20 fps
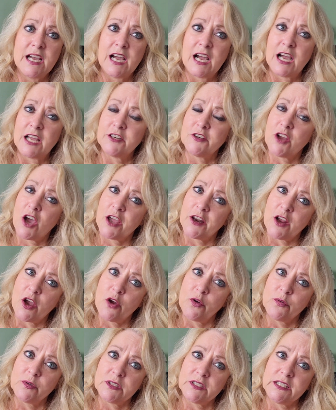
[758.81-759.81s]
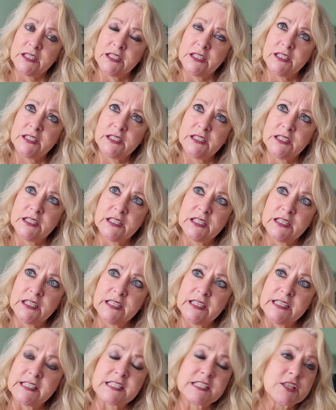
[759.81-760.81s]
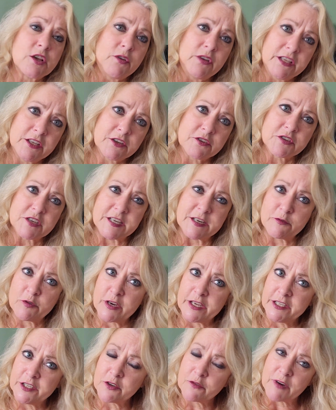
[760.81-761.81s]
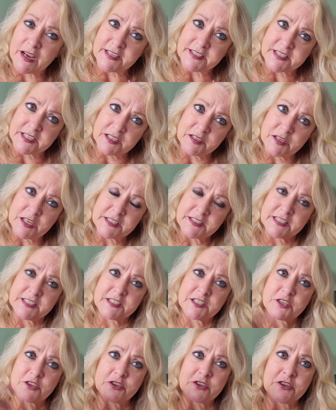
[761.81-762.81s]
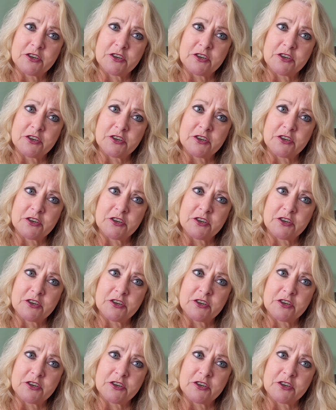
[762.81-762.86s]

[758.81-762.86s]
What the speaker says: Not only, it's so interesting because it's